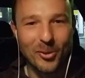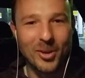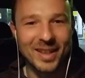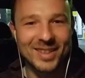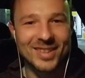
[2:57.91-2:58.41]

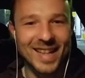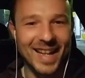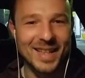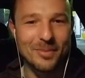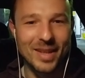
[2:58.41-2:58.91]
40 to
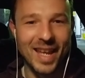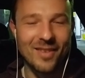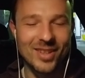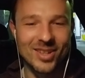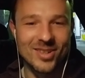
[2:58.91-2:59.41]
90
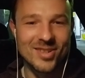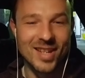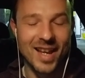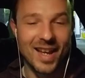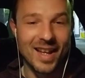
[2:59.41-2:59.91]
behaviors
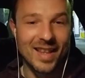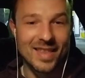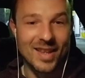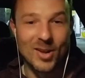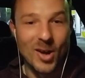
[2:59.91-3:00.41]

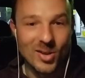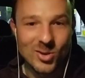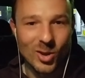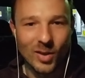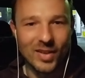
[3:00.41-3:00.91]
that are not
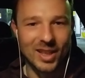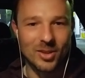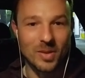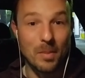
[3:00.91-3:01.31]
serving you? And